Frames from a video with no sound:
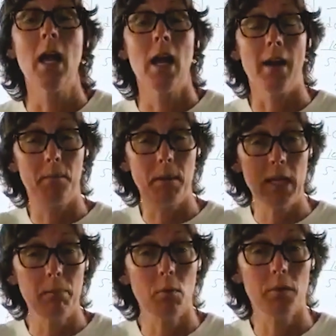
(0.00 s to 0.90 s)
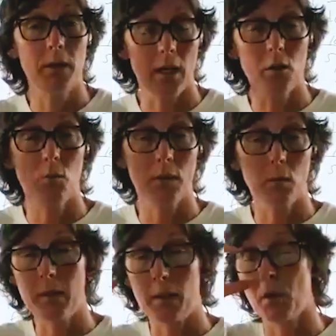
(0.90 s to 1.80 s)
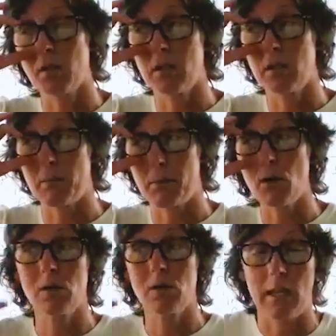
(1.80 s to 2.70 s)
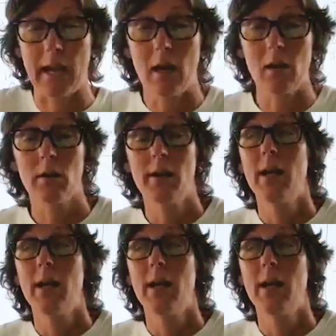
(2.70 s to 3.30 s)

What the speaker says: And the people, the person that posted out,